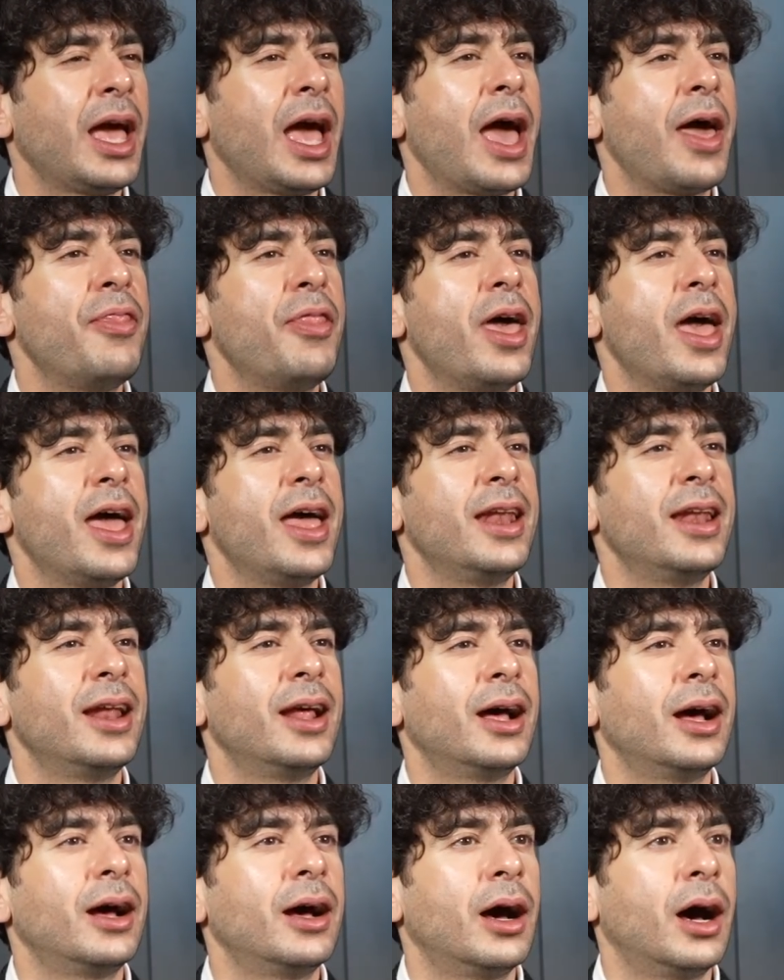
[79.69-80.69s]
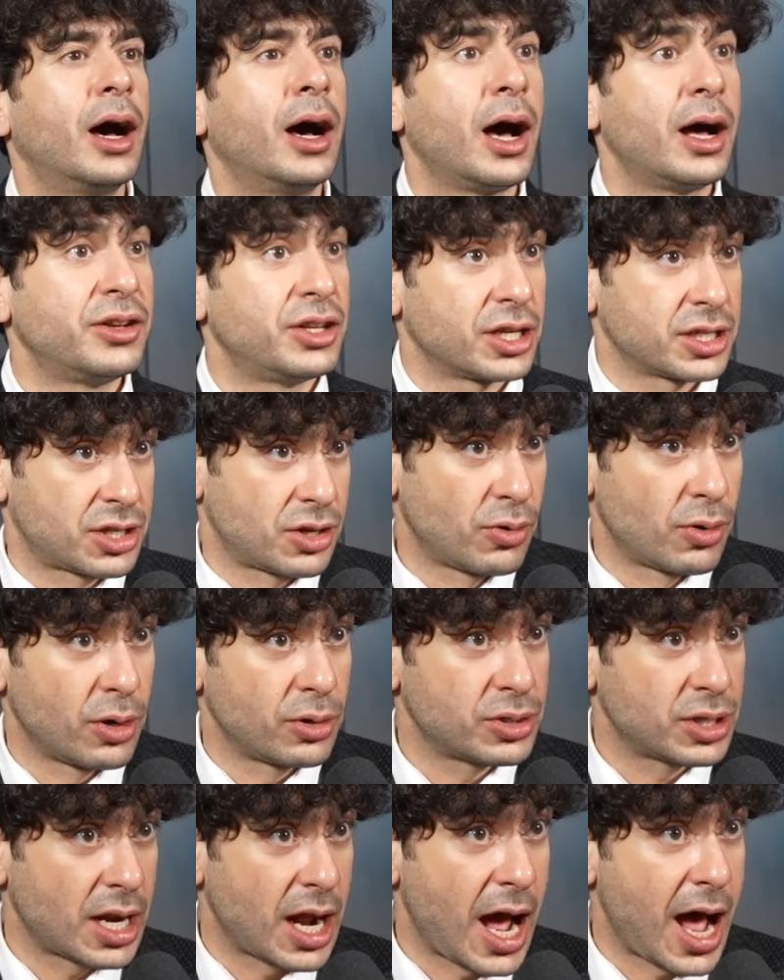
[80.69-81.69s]
And then Uh, Dustin
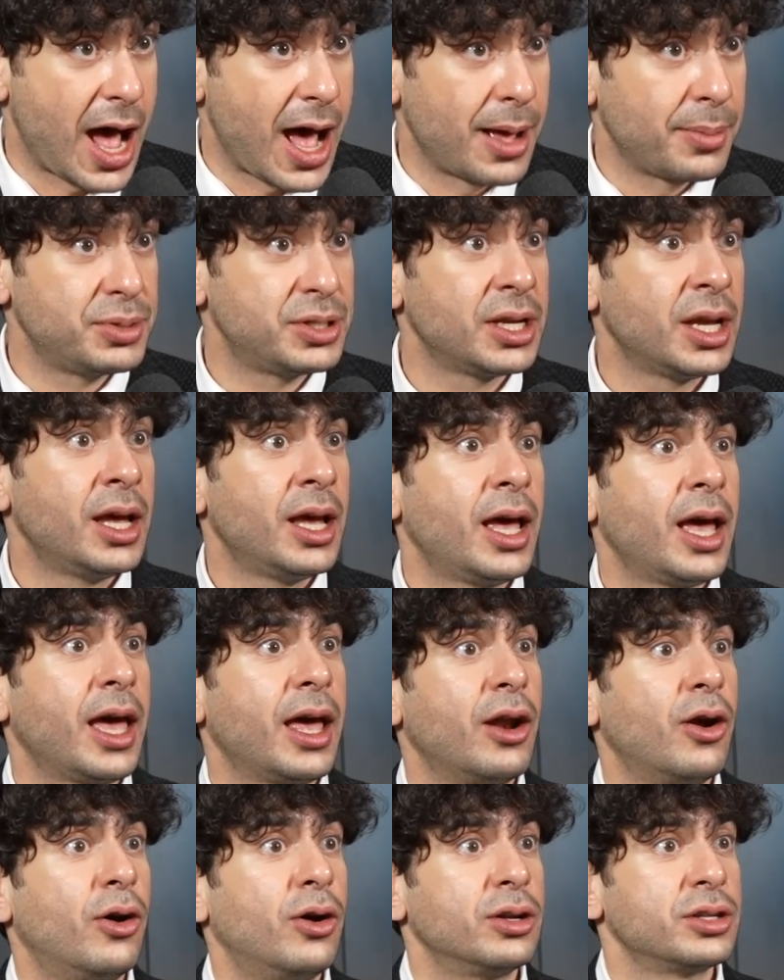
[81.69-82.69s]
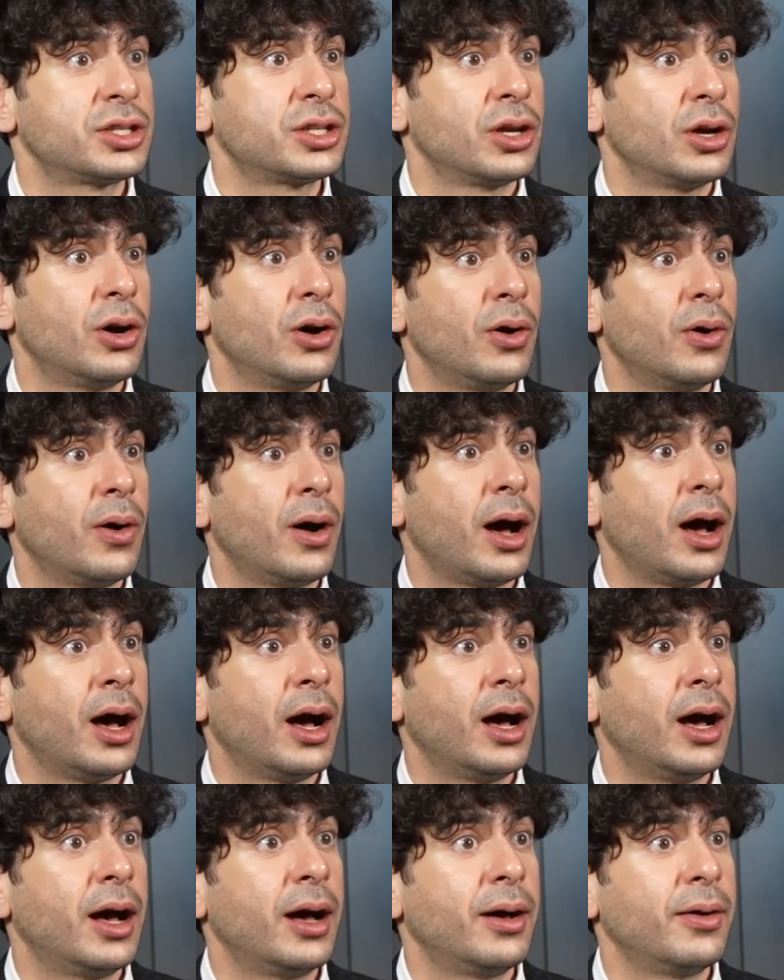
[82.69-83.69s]
Rhodes and Hobbs, and also,
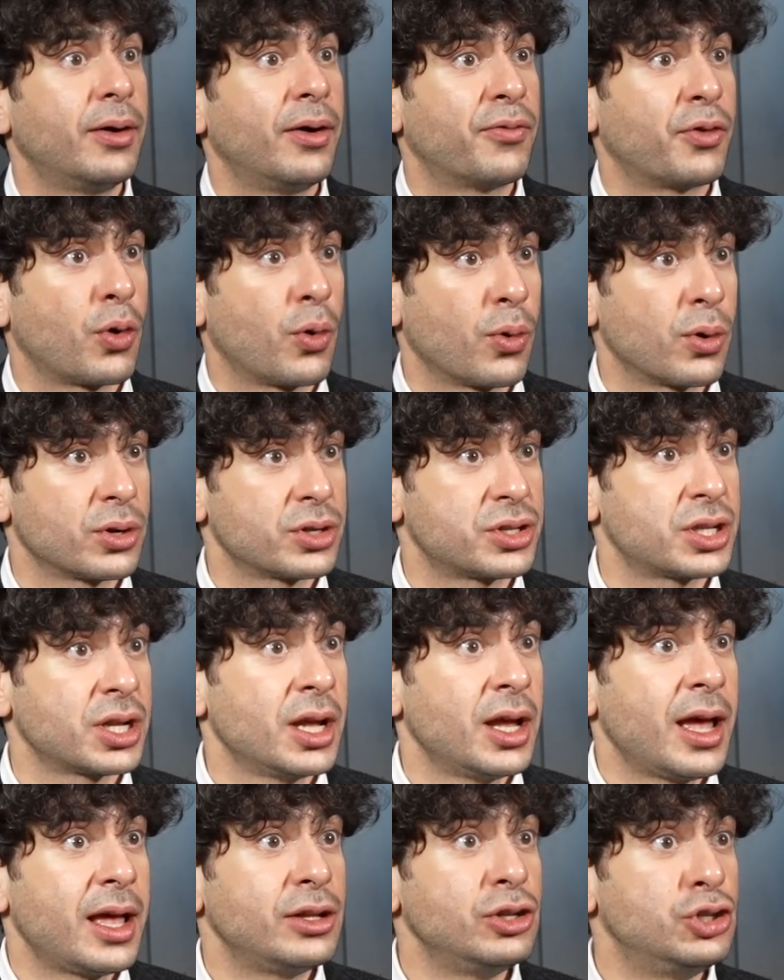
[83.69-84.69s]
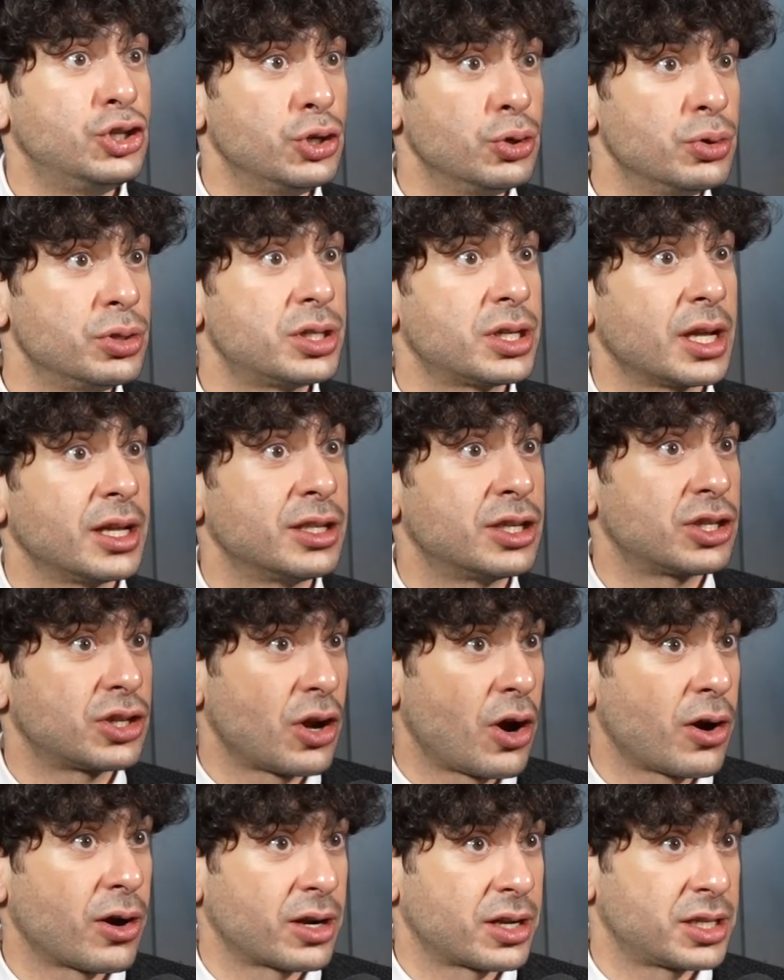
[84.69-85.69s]
uh, of course, Juice and
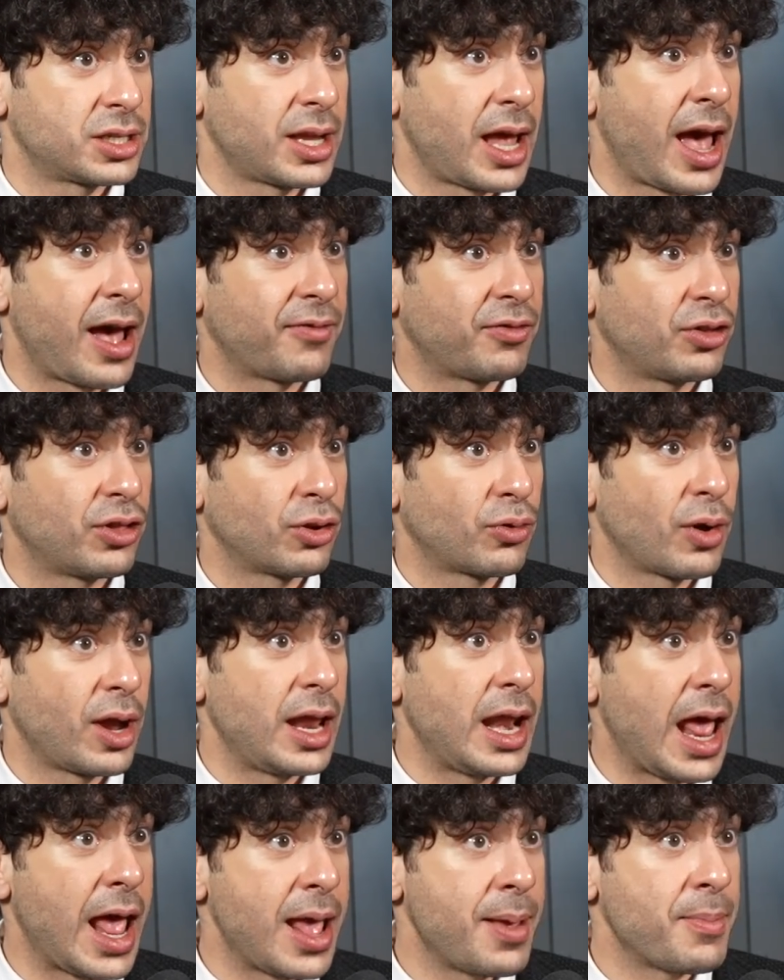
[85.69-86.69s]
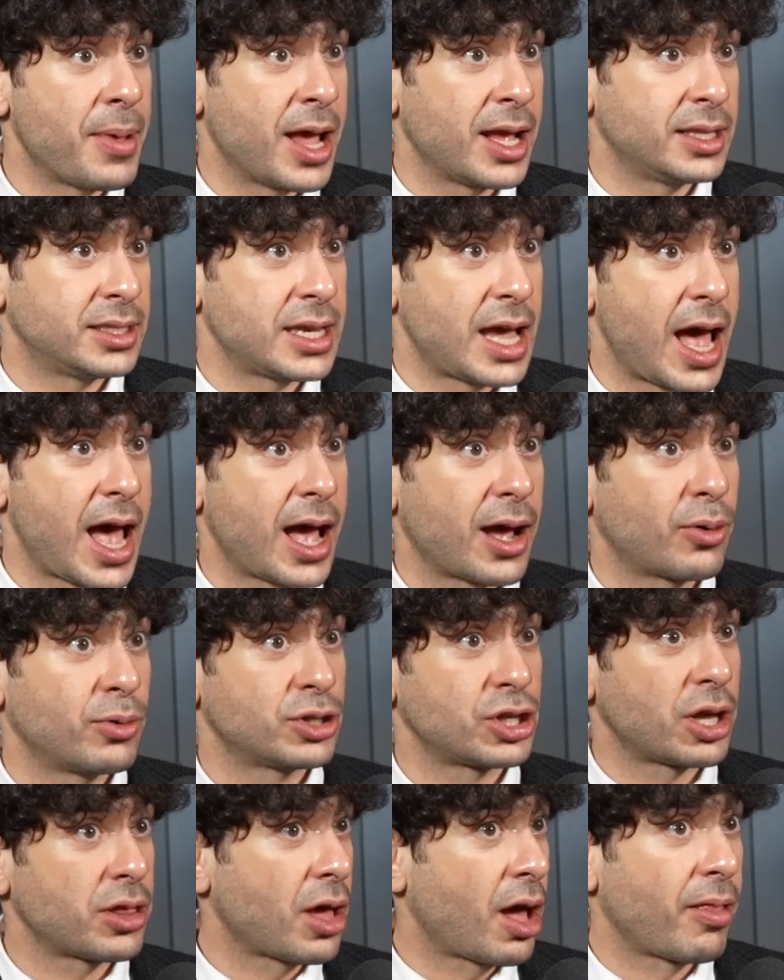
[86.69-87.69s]
Starks after the great eight-man tag,
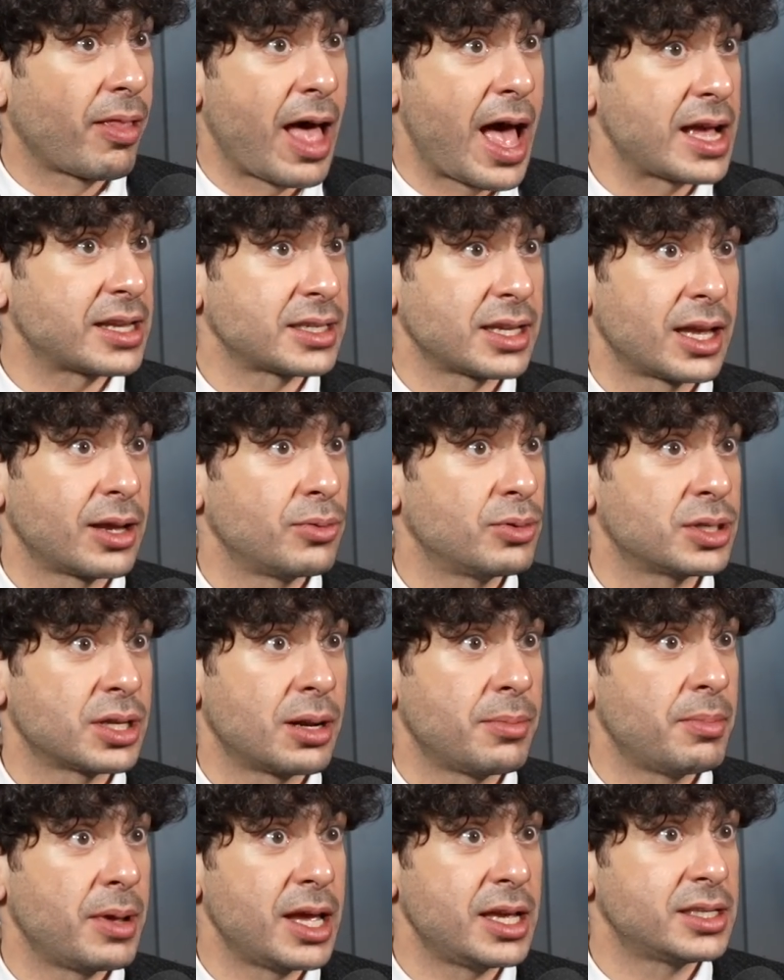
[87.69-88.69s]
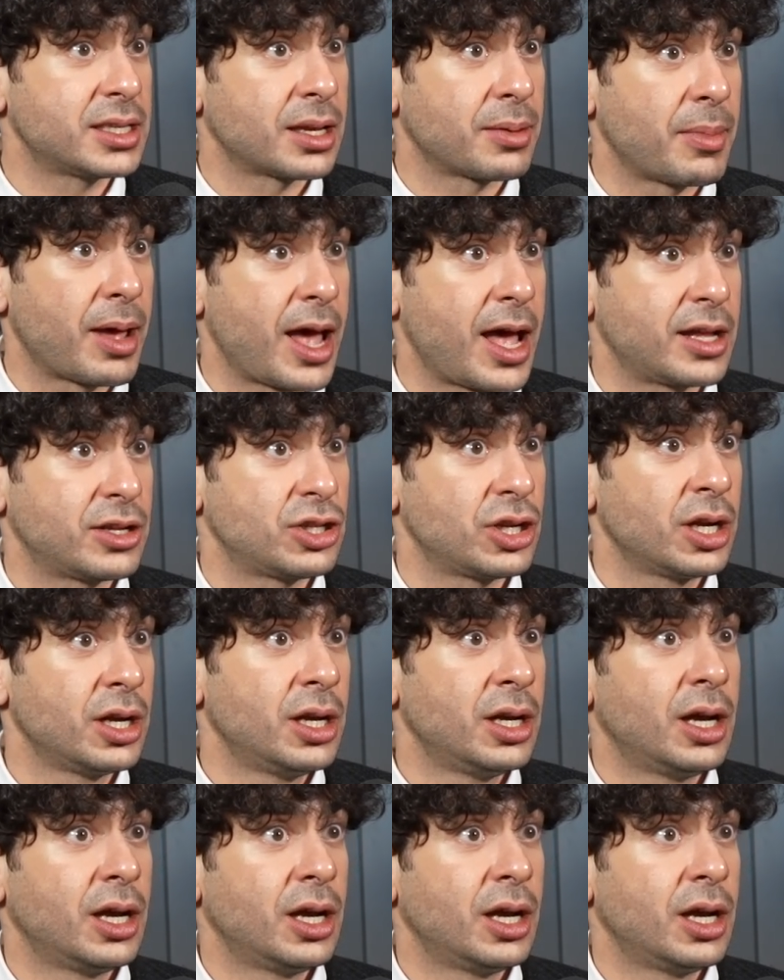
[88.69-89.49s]
which I thought last night was an amazing match.